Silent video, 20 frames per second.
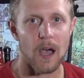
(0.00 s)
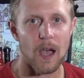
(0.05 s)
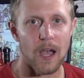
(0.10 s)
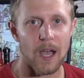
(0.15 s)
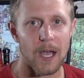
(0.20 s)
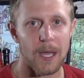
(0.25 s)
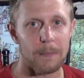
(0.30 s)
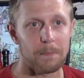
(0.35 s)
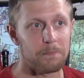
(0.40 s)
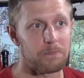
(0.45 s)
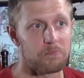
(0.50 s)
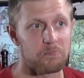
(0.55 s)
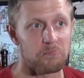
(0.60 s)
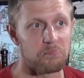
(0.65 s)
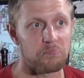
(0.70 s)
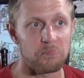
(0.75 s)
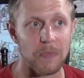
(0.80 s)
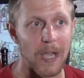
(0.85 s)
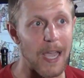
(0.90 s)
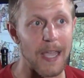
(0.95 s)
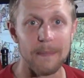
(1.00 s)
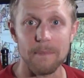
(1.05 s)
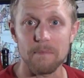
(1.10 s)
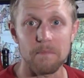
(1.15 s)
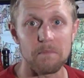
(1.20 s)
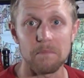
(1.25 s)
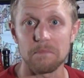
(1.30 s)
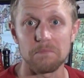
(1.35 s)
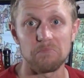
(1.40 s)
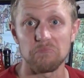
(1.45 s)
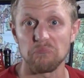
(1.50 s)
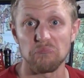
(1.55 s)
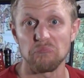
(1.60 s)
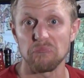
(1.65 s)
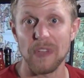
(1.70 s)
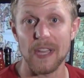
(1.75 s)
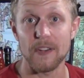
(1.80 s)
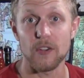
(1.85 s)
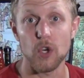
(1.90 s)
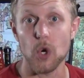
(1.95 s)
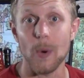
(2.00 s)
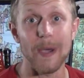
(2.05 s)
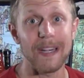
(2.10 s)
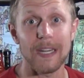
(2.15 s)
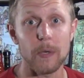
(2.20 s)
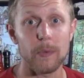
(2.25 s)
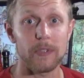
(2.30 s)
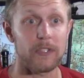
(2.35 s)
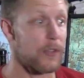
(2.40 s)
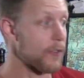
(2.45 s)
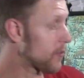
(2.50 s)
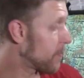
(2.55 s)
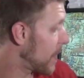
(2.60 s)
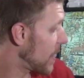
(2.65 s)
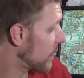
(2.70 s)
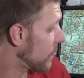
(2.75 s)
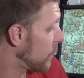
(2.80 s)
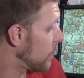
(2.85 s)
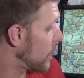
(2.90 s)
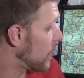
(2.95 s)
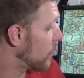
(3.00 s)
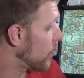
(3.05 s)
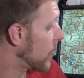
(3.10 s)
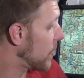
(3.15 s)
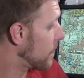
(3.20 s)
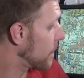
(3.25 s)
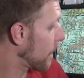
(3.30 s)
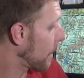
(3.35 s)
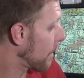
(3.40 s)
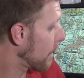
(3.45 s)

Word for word: I had no idea what to expect from this one.